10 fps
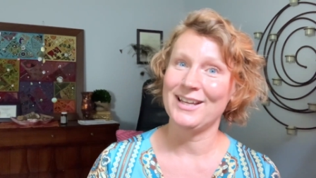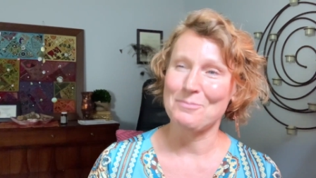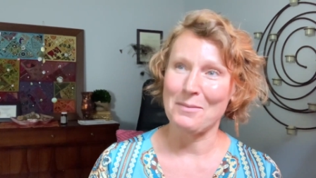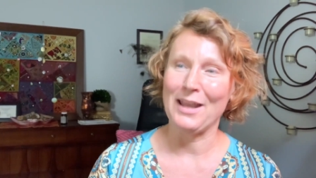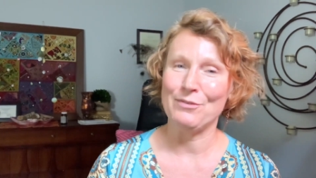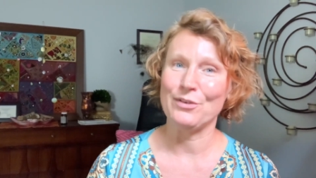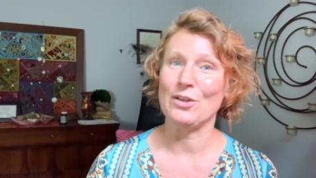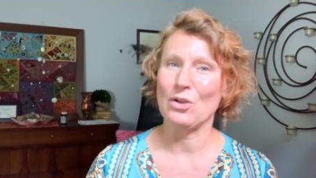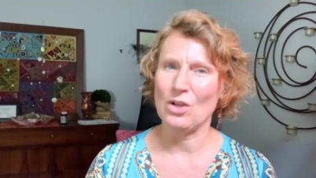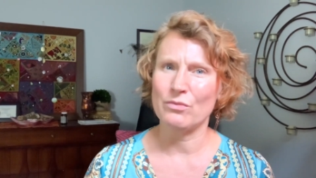It might feel
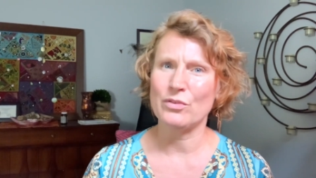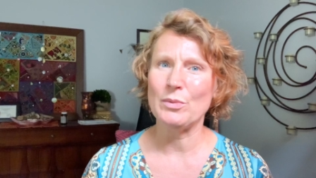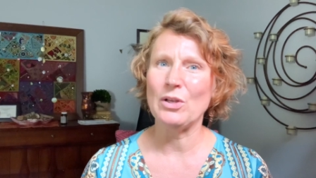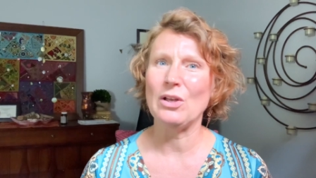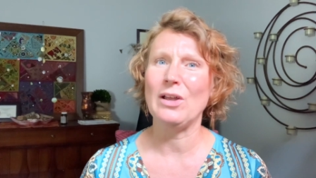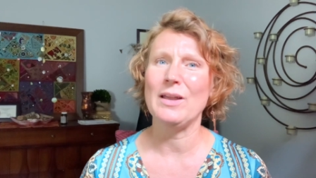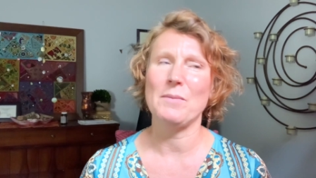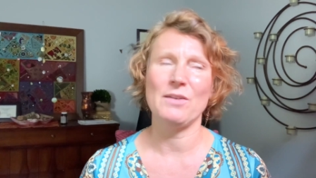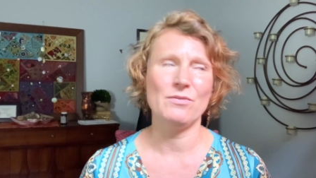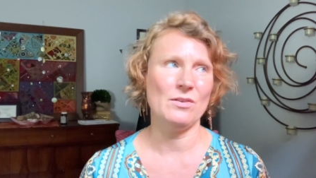uncomfortable. It
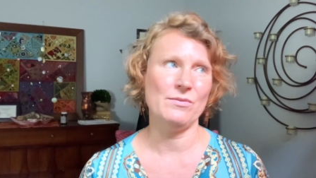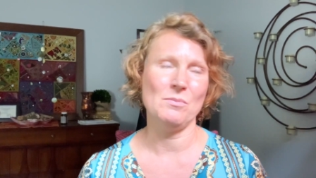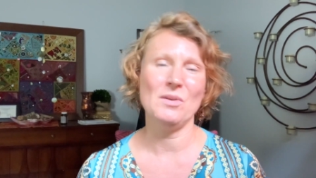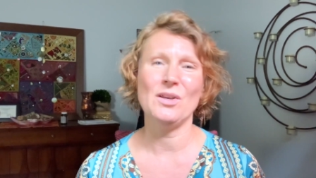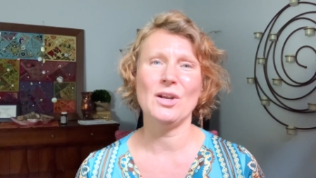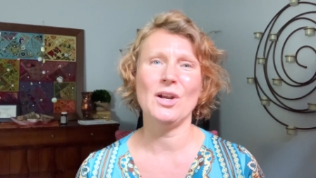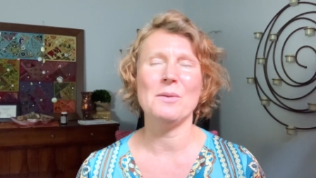might feel unfamiliar.